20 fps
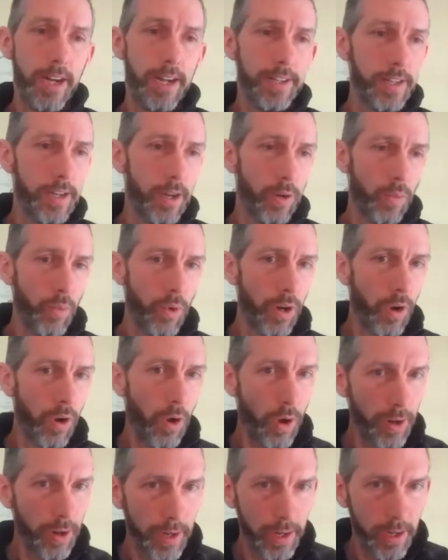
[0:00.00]
we're
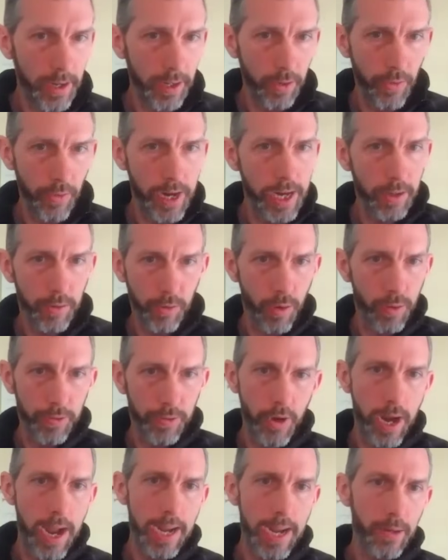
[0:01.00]
on a great growth
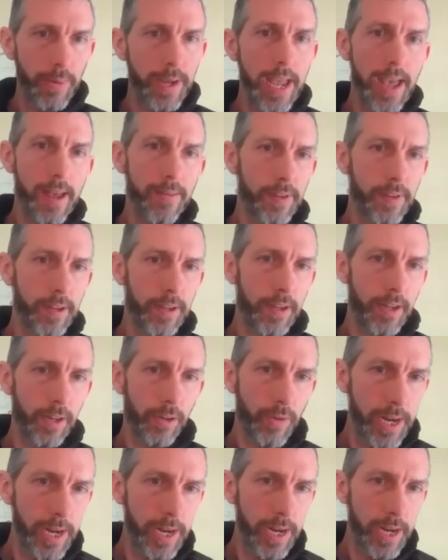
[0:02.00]
track, and we have a
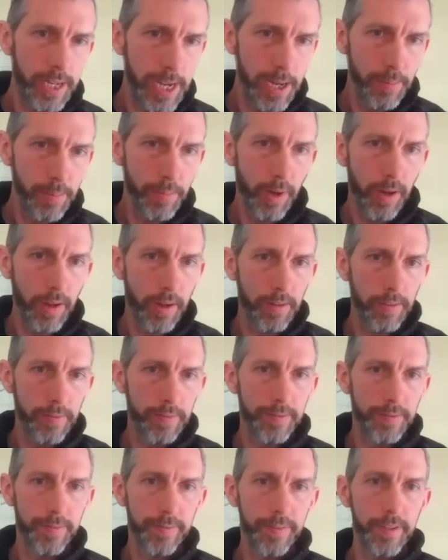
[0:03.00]
great team
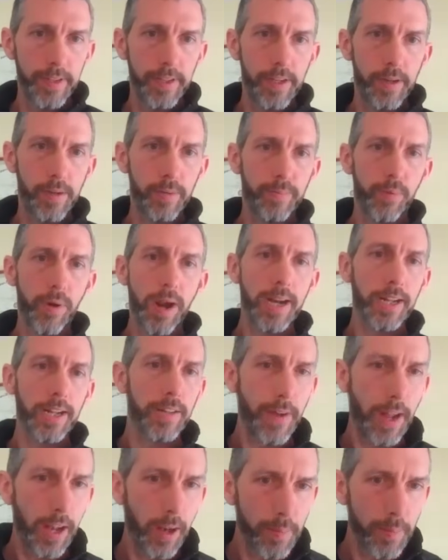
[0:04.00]
of, product
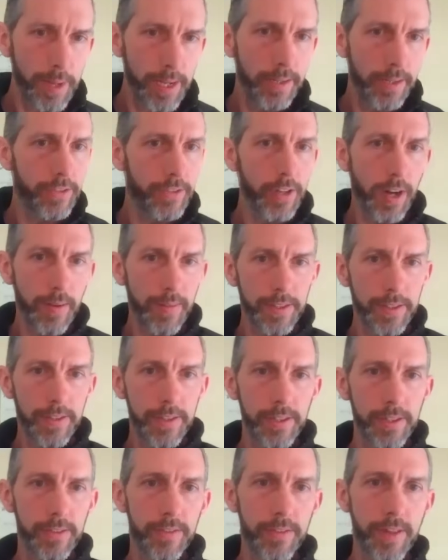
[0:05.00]
development and
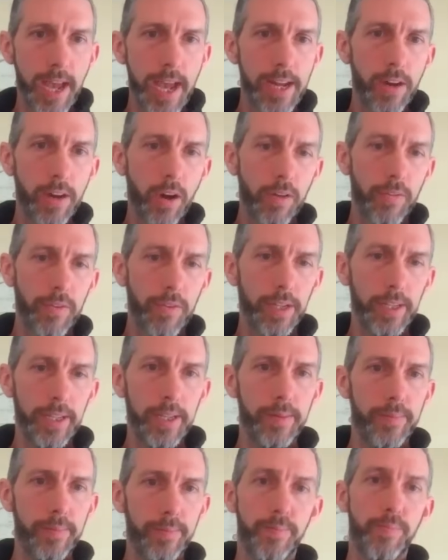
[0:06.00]
services that are
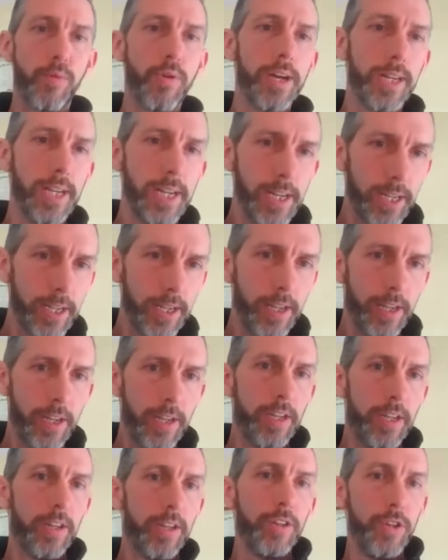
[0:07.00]
really bringing
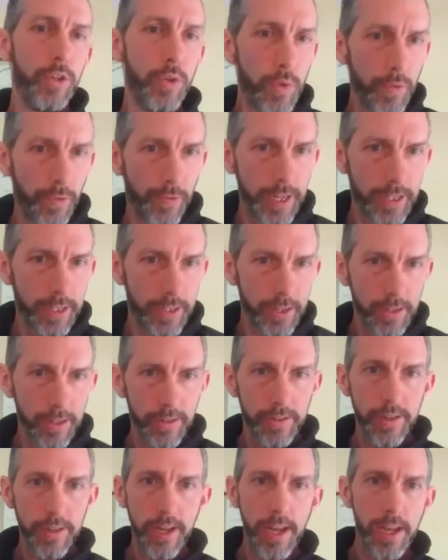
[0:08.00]
new
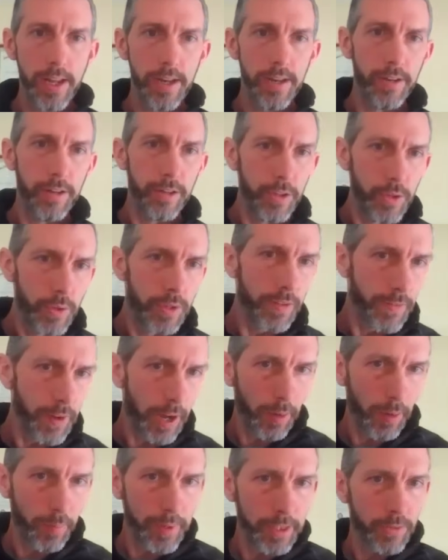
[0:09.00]
features and new
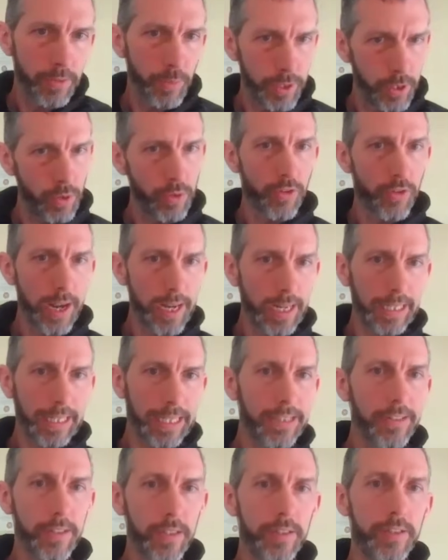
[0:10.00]
developments. We do try to
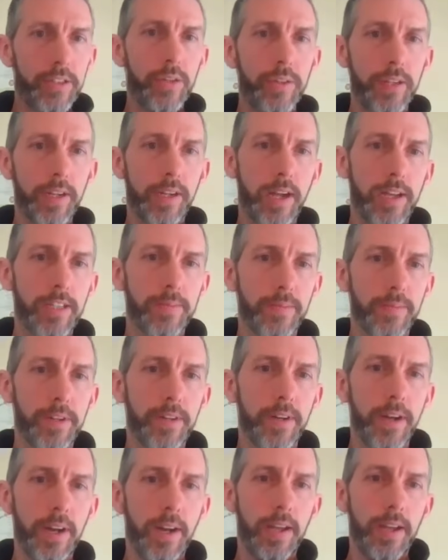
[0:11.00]
listen to the
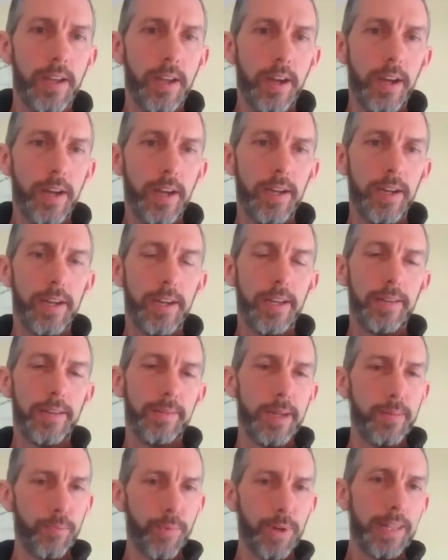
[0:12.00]
customer
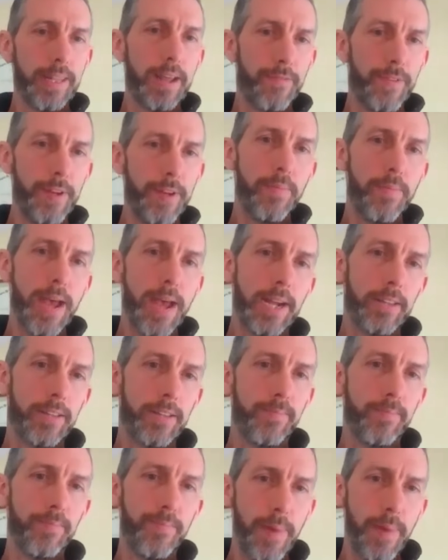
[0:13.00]
and bring that feedback
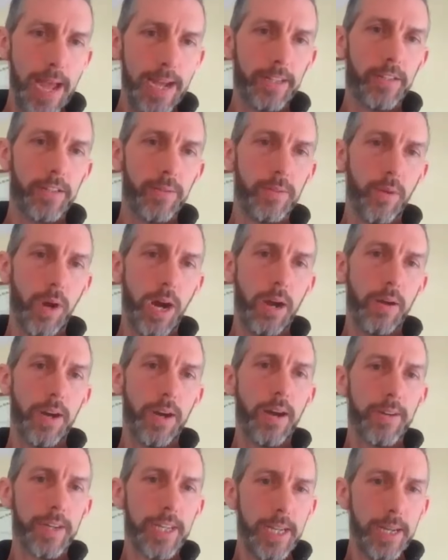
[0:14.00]
back to
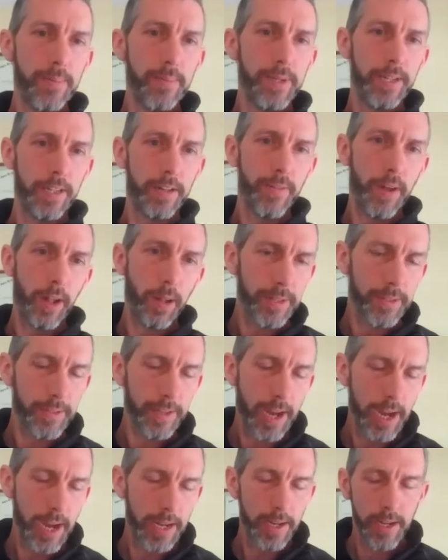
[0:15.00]
our team in the development
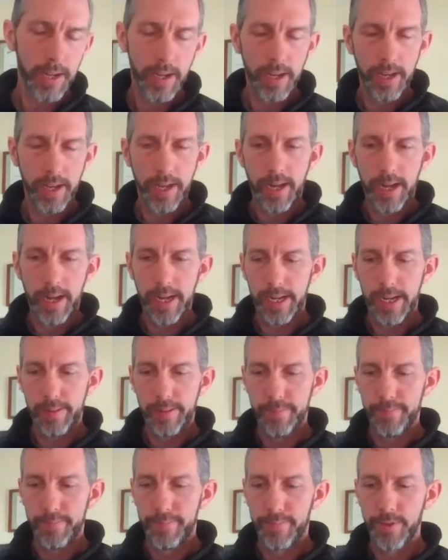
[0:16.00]
side.
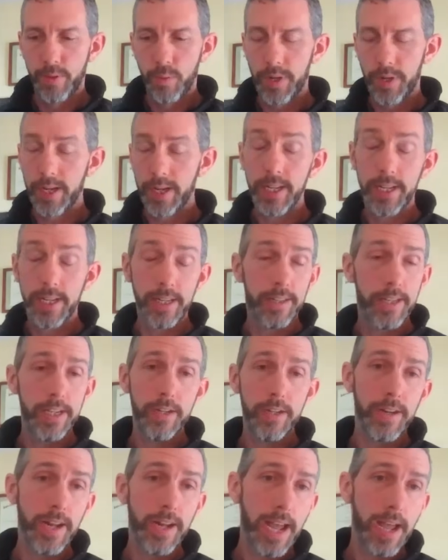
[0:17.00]
So we're going to
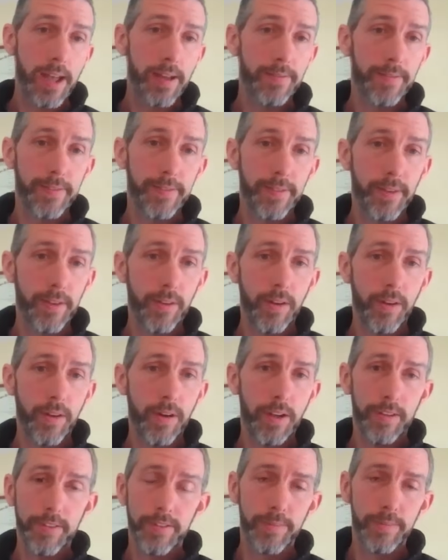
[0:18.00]
continue to have
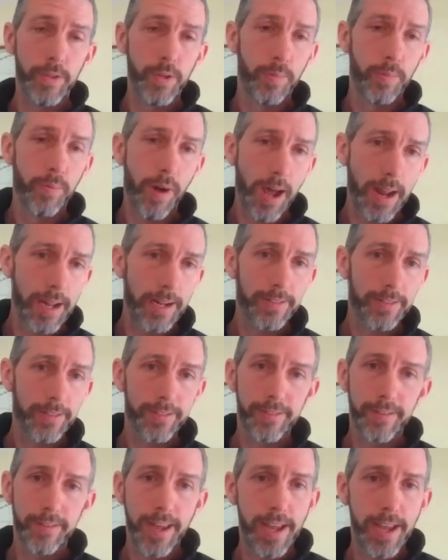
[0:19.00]
awesome new
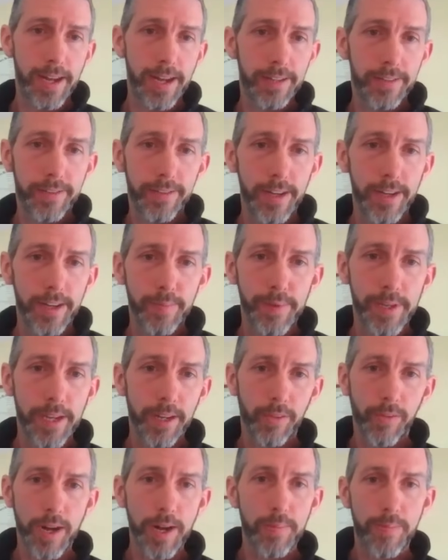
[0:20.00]
products, and it's going to be a
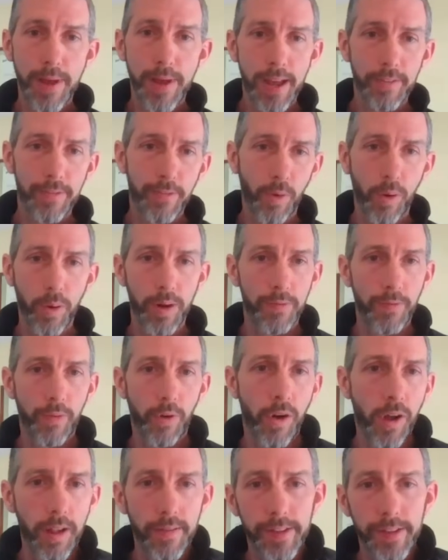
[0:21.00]
great path forward
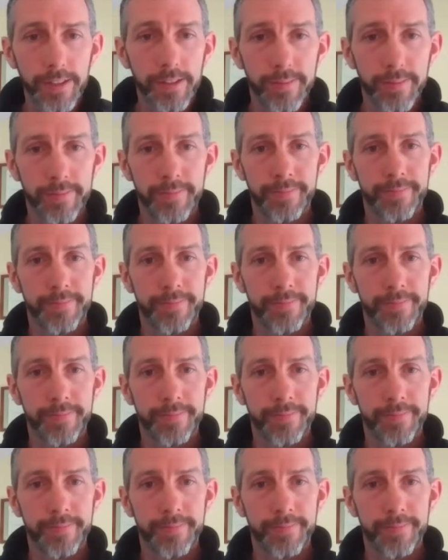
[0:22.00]
for all of us.